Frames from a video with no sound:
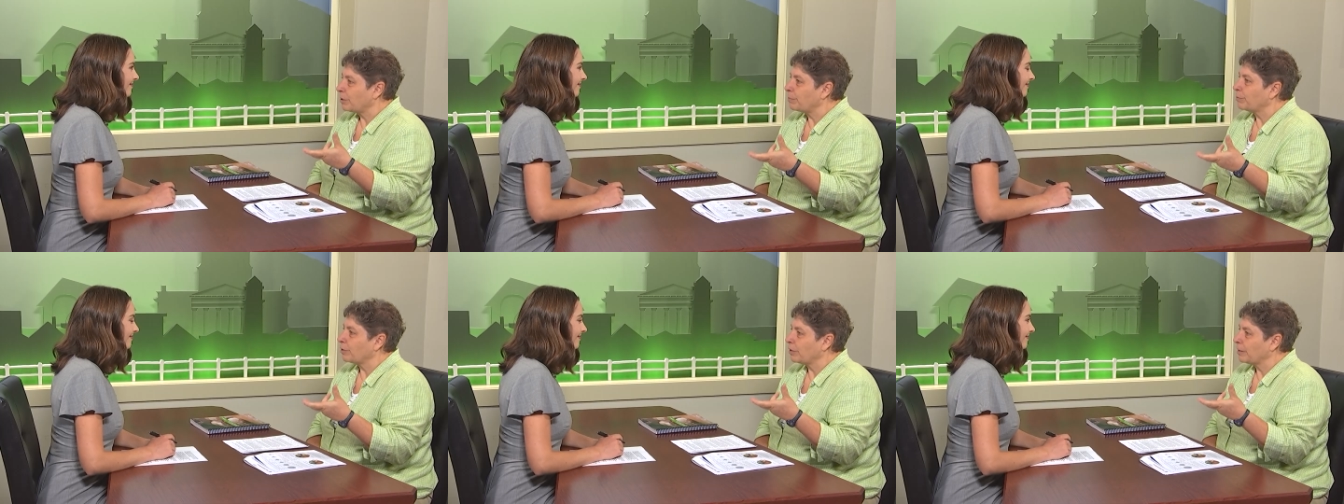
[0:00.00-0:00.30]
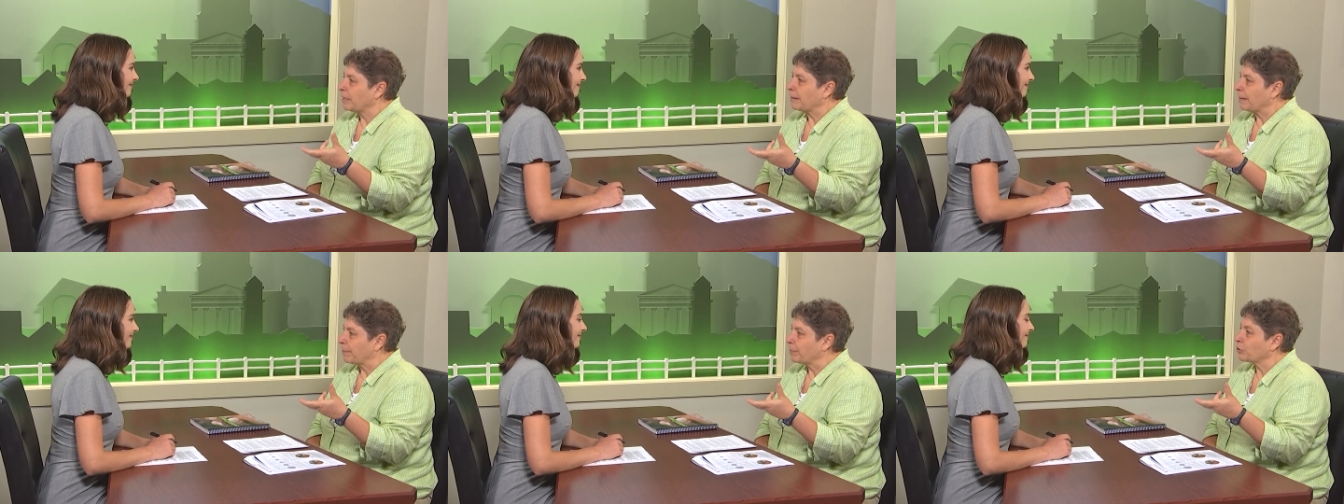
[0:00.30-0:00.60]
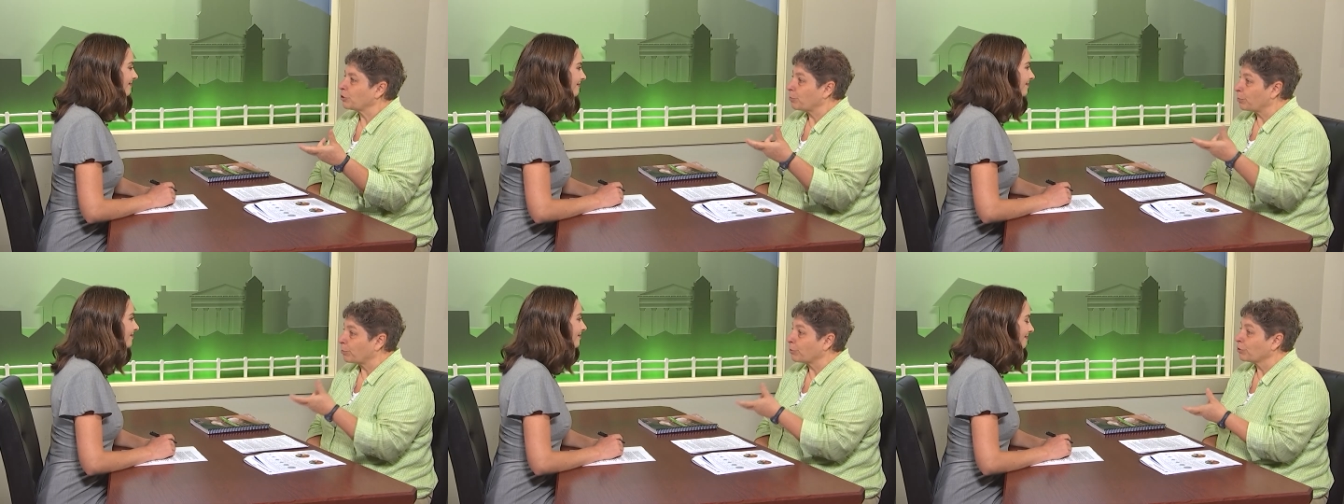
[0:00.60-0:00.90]
to be able
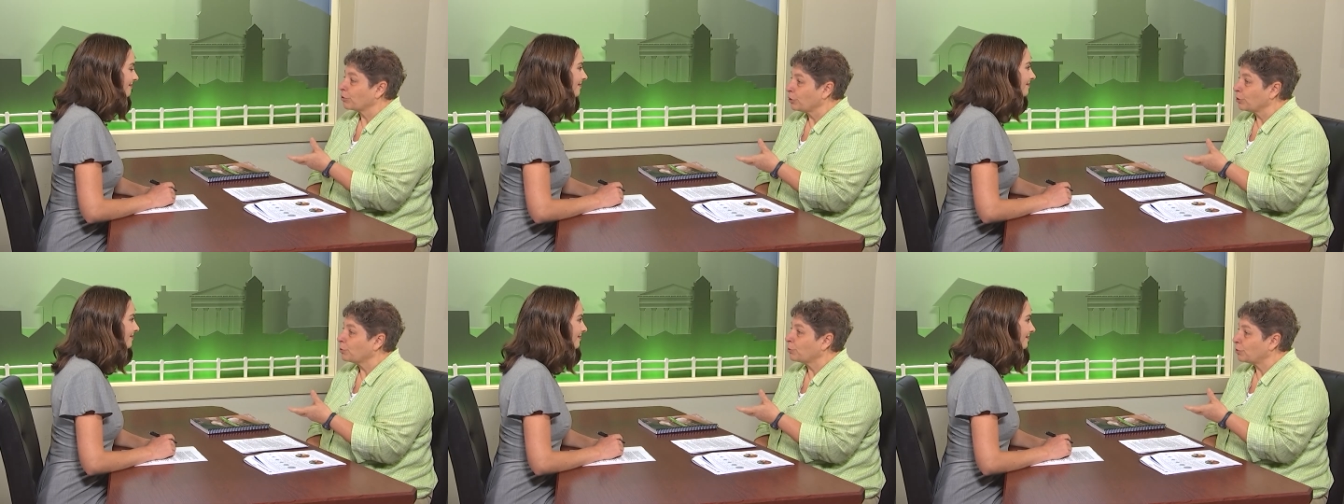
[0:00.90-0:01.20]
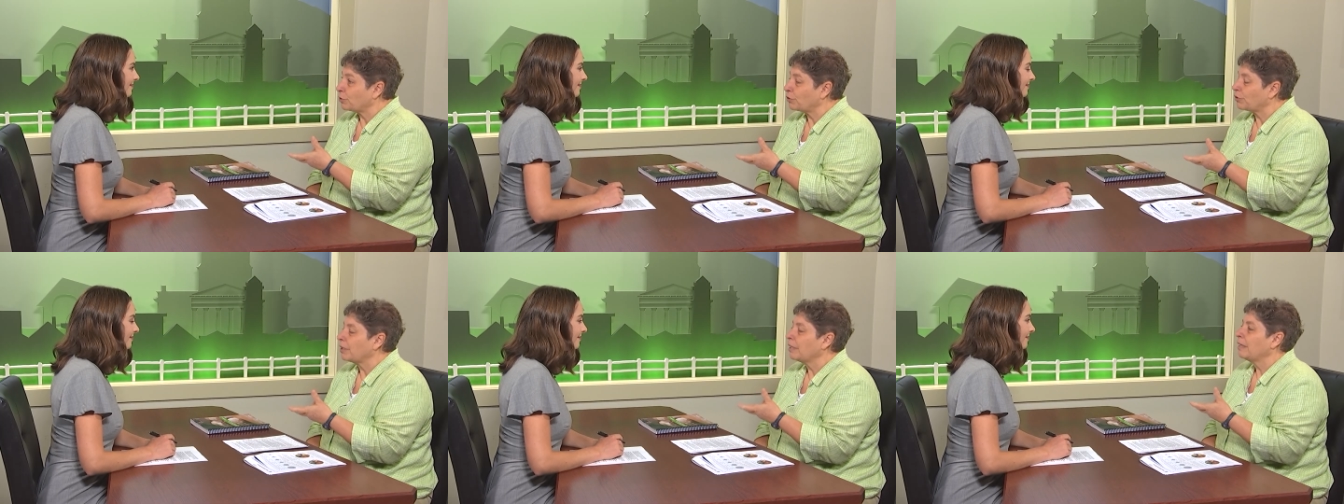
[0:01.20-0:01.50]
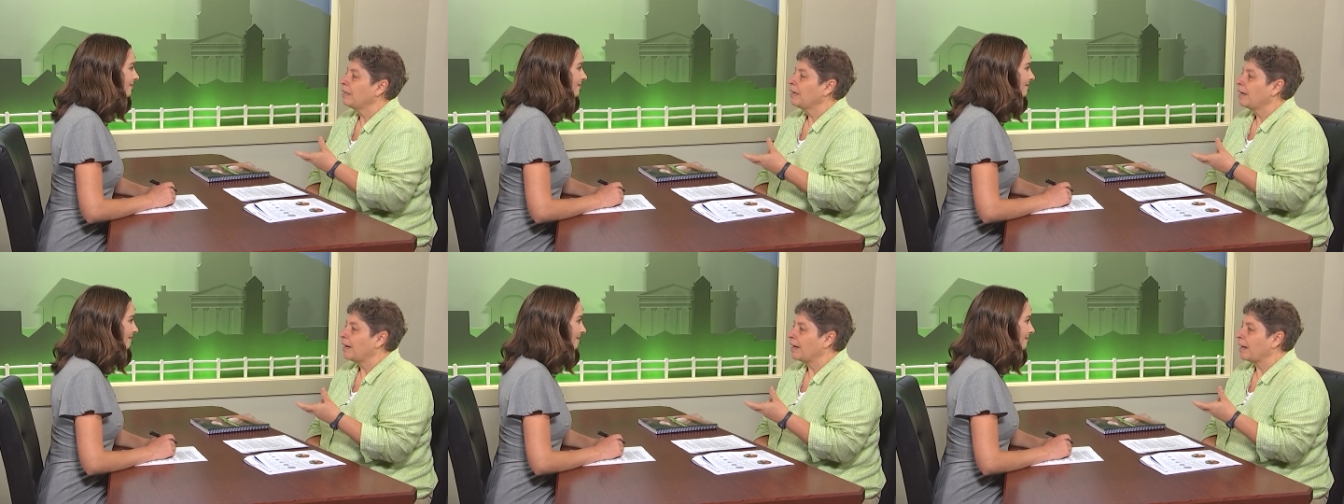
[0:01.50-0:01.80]
to produce
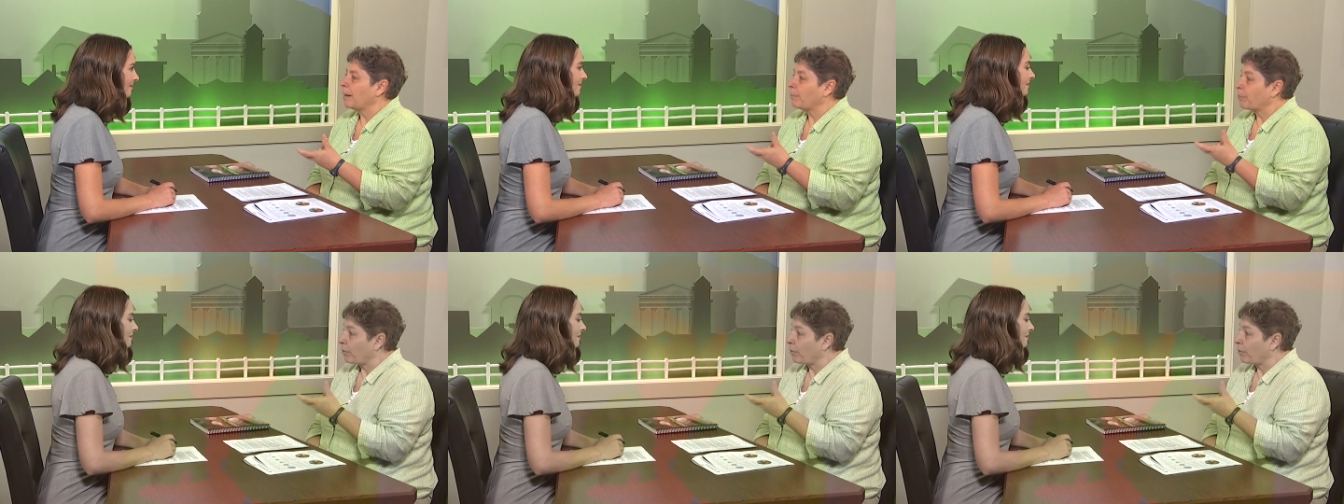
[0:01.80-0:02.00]
uh,